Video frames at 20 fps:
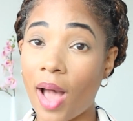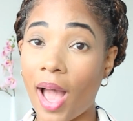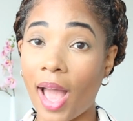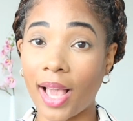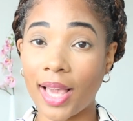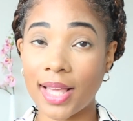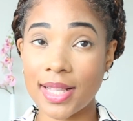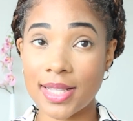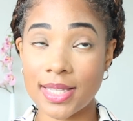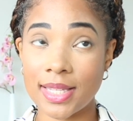
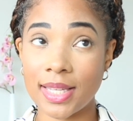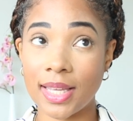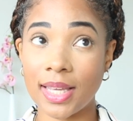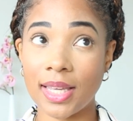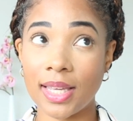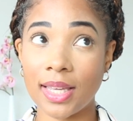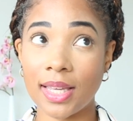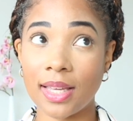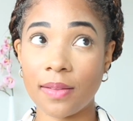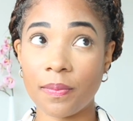I can
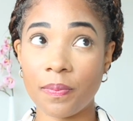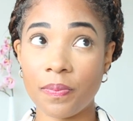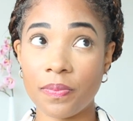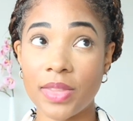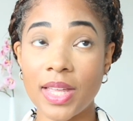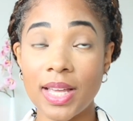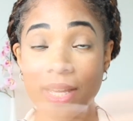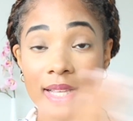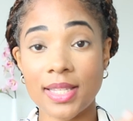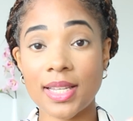see
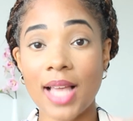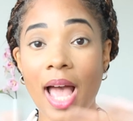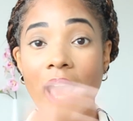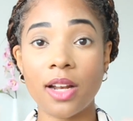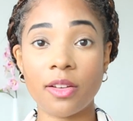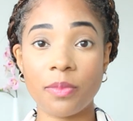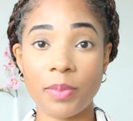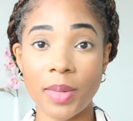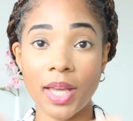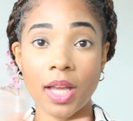these
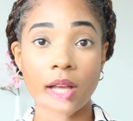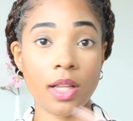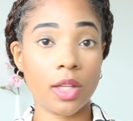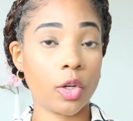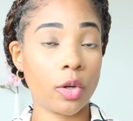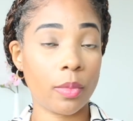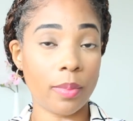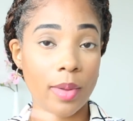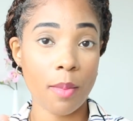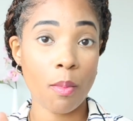kind of being a
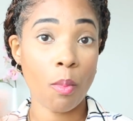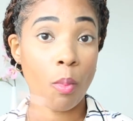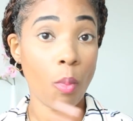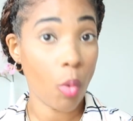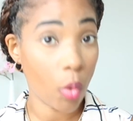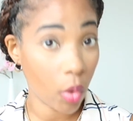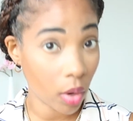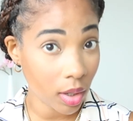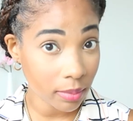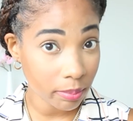little bit
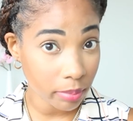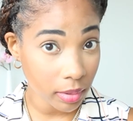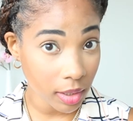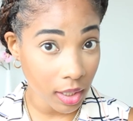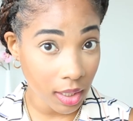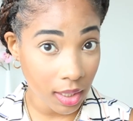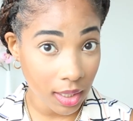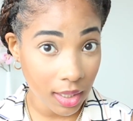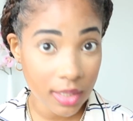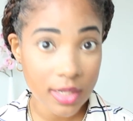more
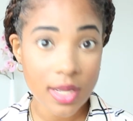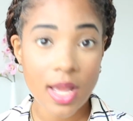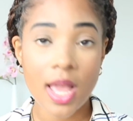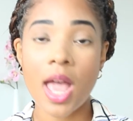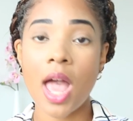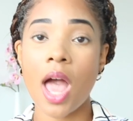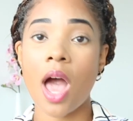blurred,